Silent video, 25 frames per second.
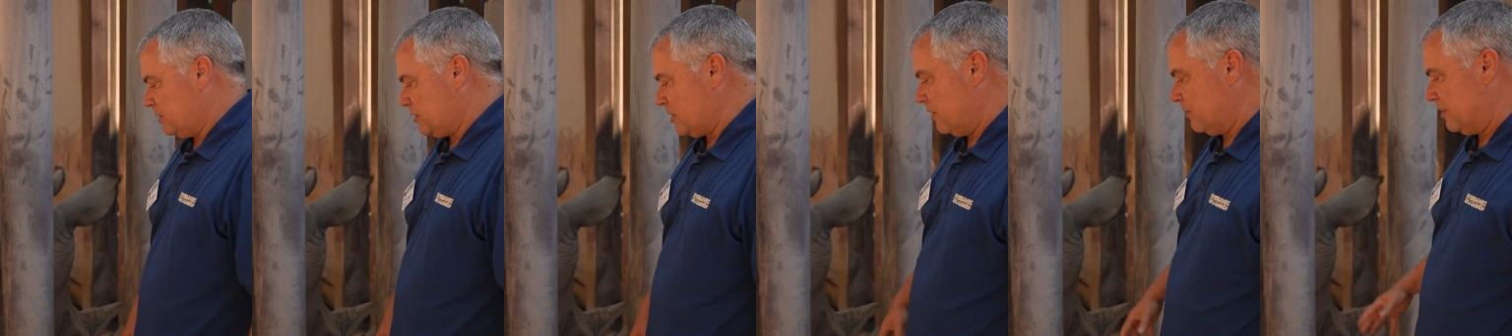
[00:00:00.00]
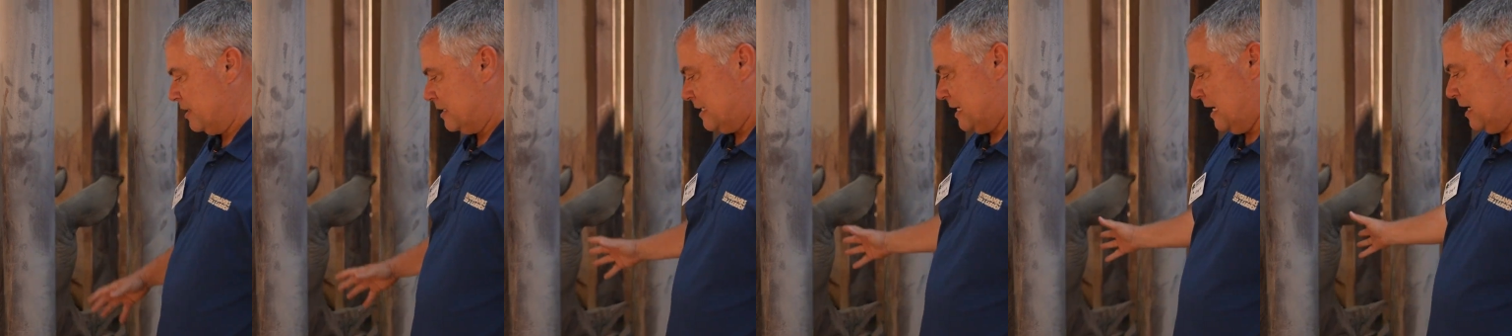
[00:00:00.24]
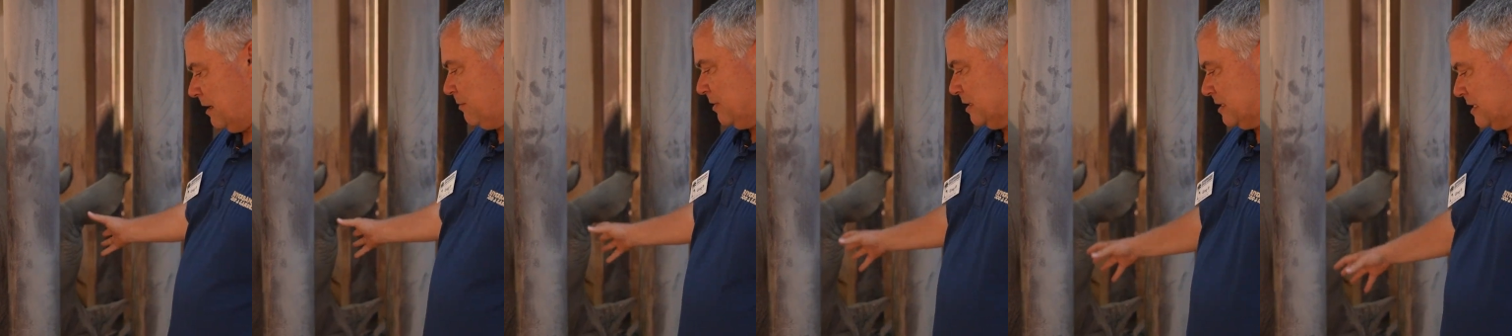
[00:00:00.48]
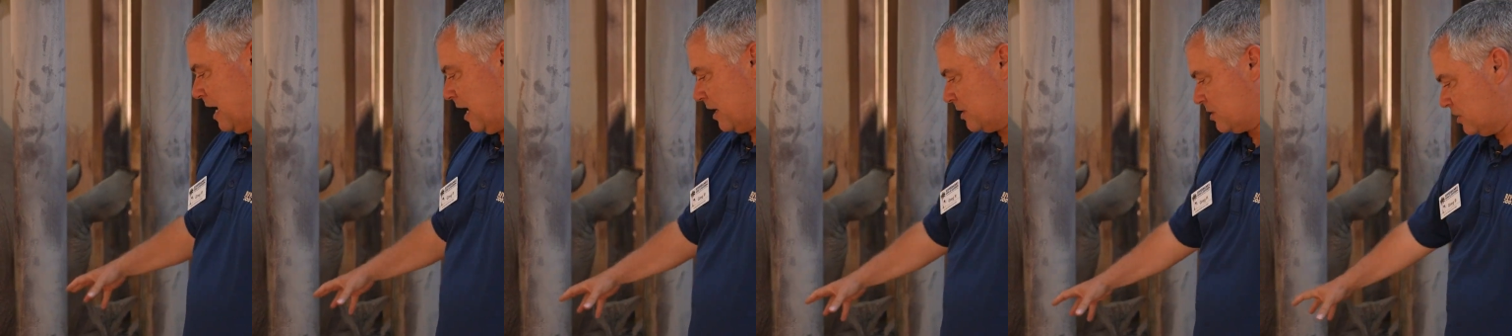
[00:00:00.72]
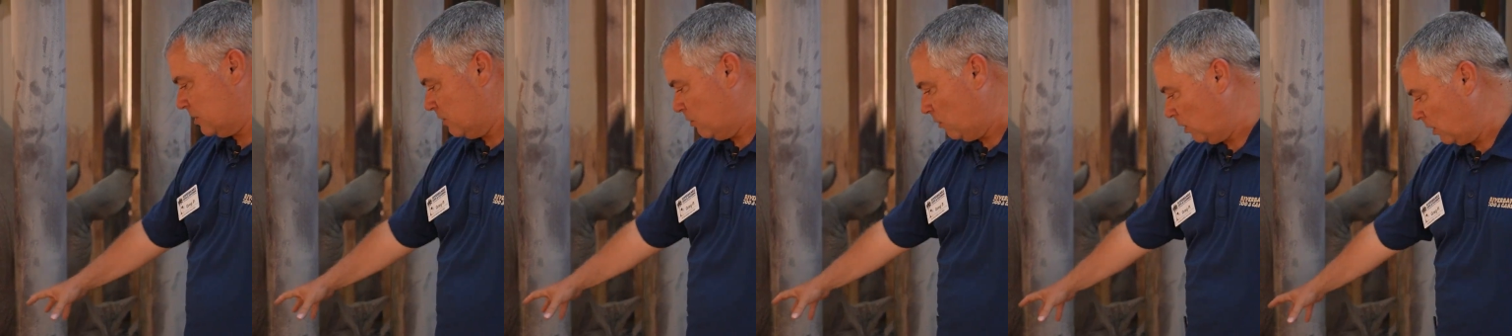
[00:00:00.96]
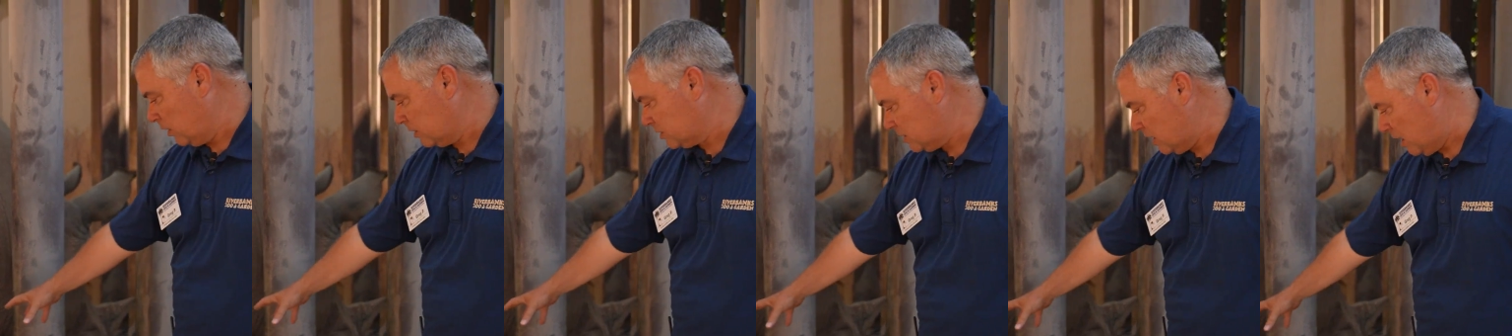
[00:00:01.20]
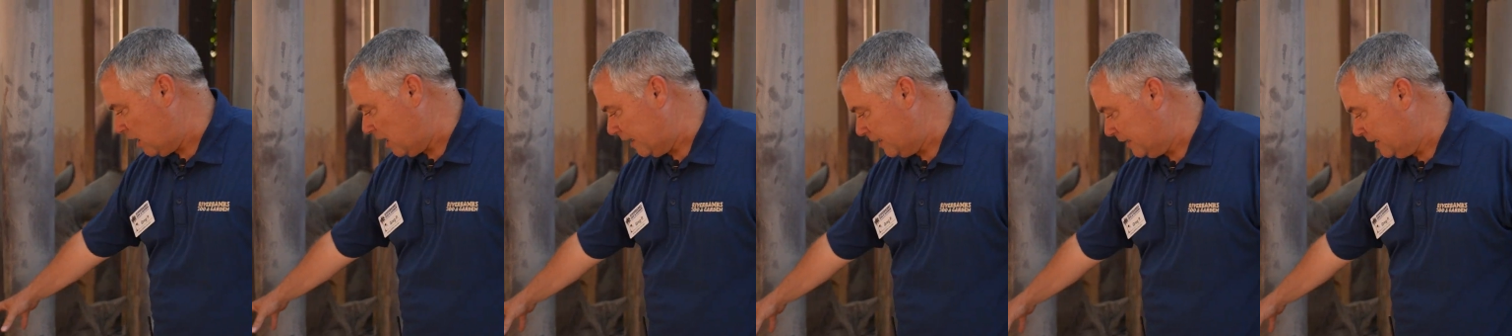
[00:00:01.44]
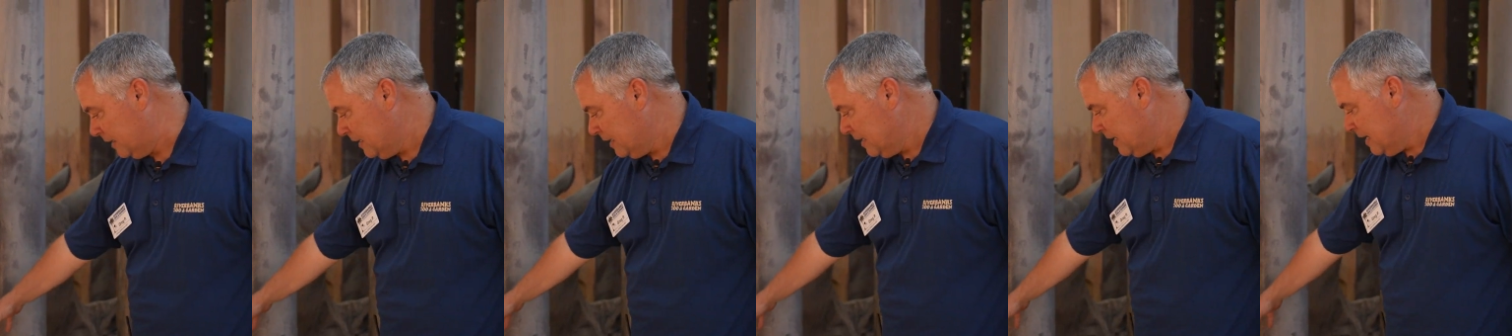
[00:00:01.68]
So the team has actually worked on
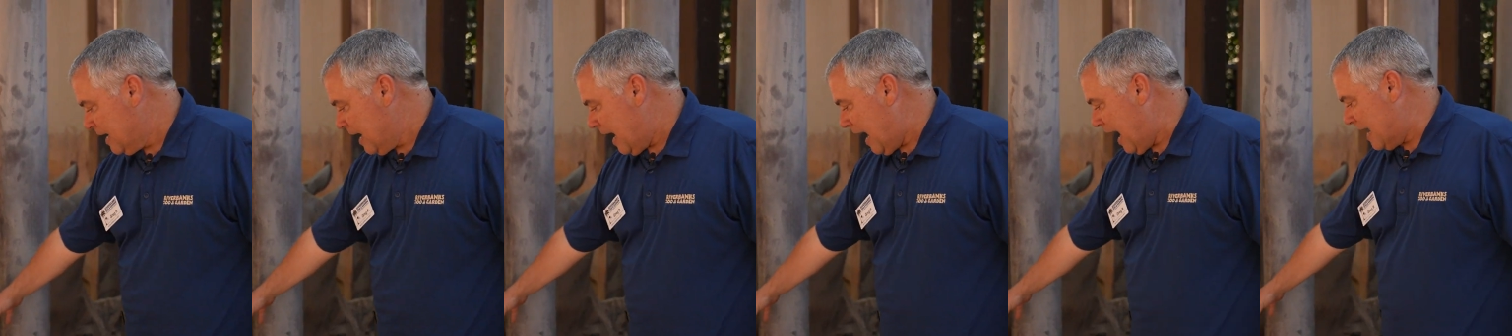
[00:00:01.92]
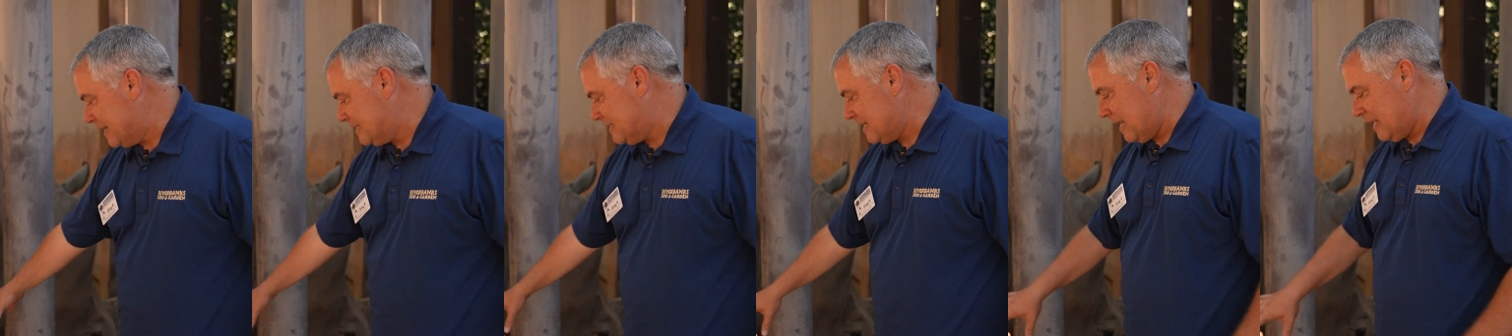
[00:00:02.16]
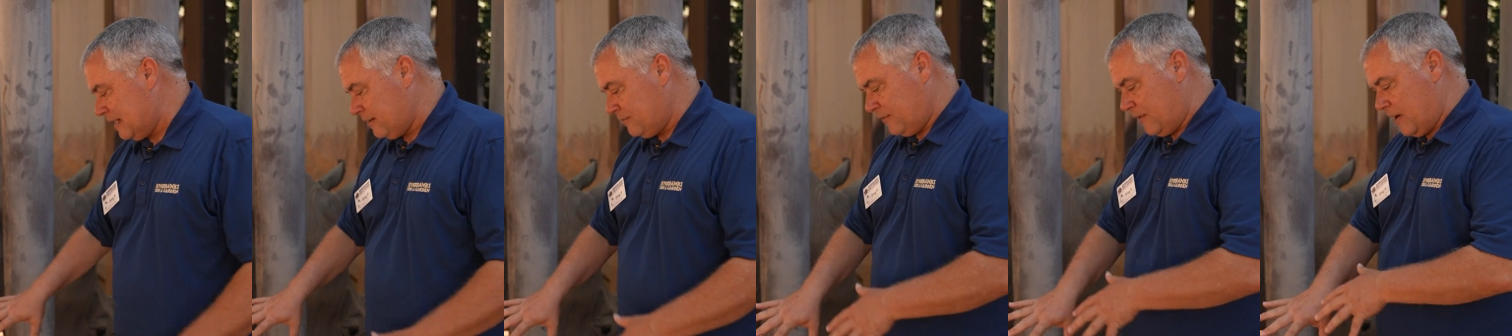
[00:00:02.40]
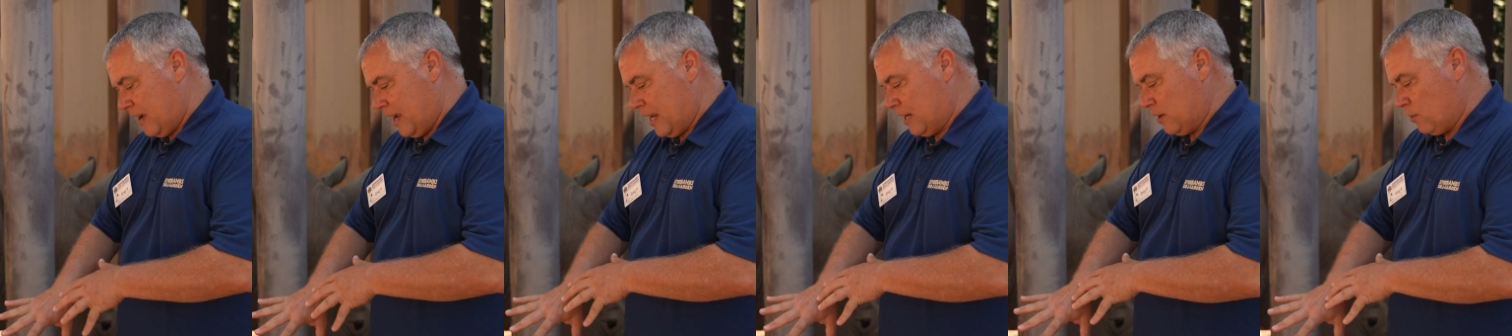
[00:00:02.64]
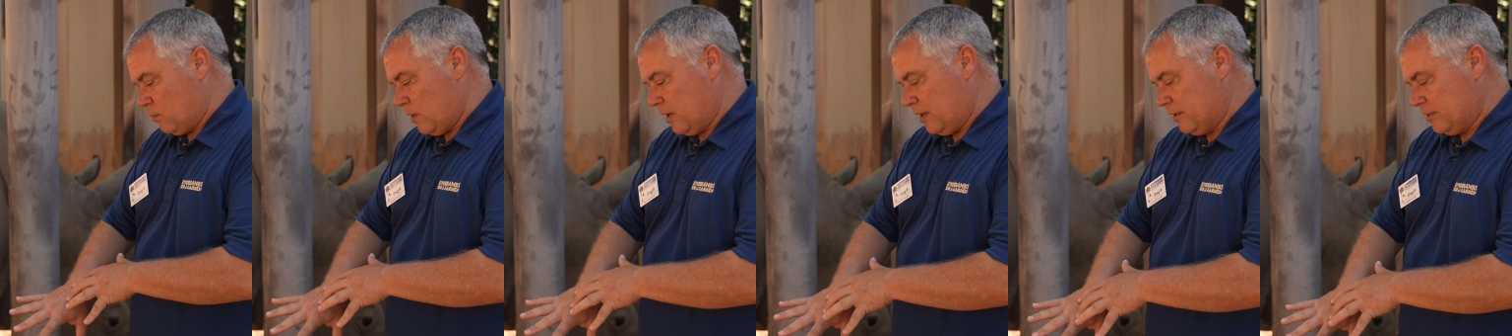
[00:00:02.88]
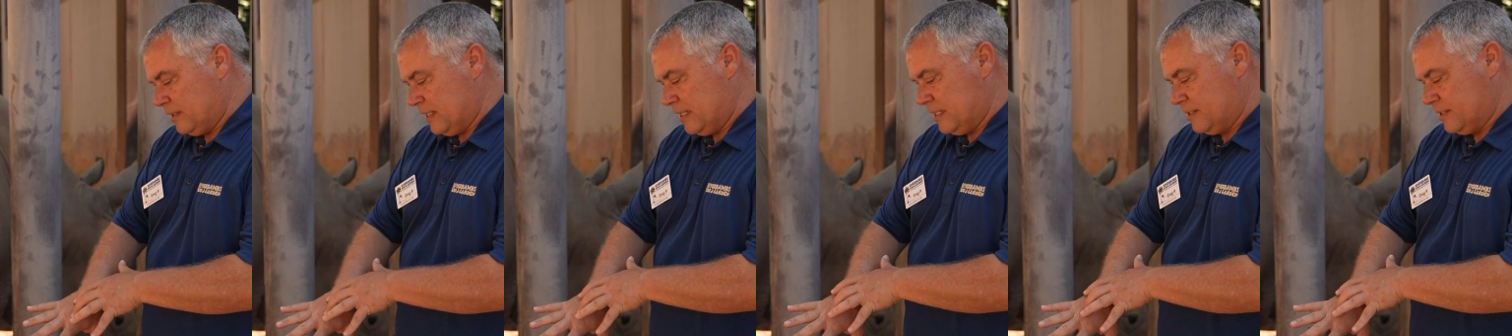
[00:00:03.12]
identifying where